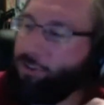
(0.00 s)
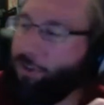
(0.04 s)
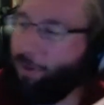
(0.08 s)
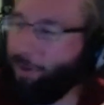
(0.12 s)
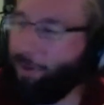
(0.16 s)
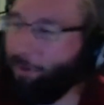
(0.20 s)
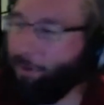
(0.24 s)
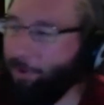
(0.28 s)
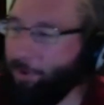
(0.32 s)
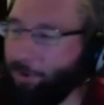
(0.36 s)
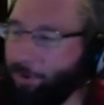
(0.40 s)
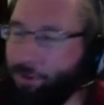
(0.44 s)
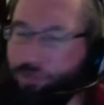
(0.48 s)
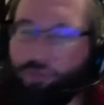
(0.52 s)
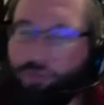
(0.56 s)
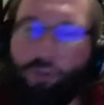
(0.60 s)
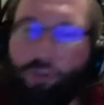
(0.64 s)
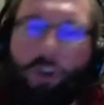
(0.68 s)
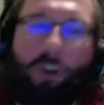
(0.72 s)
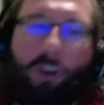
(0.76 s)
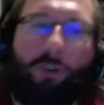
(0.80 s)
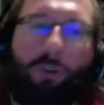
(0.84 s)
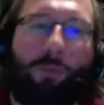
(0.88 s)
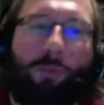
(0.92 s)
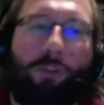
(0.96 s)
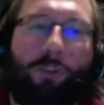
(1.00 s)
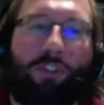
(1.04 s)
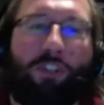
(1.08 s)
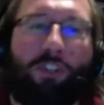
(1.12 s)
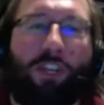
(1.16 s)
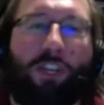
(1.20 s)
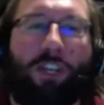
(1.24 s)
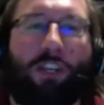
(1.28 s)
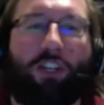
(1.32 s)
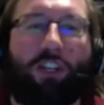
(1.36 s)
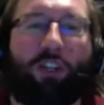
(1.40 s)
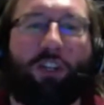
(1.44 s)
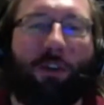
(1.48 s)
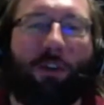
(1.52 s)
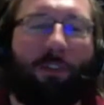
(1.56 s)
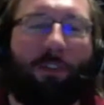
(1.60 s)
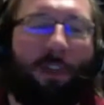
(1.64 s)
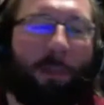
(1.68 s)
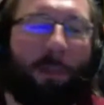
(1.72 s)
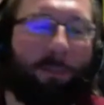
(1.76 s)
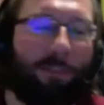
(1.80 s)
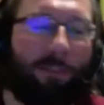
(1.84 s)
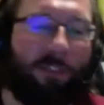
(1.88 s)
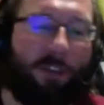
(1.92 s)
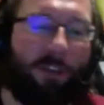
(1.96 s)
I'm drawn once again to show
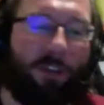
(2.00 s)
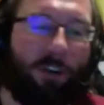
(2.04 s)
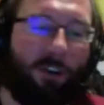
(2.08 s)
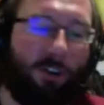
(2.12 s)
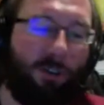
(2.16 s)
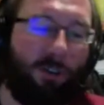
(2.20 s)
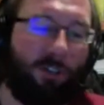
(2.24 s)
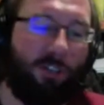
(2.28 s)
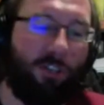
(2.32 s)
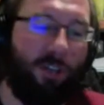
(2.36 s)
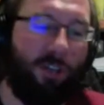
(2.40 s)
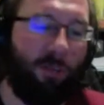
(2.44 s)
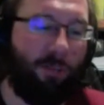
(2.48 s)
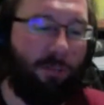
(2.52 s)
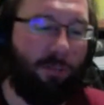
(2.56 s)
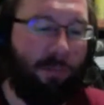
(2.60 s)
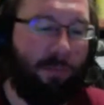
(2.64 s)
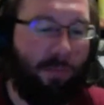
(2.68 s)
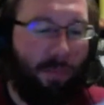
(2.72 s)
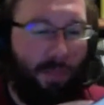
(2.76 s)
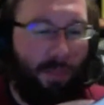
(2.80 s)
off Absinthe Carcosa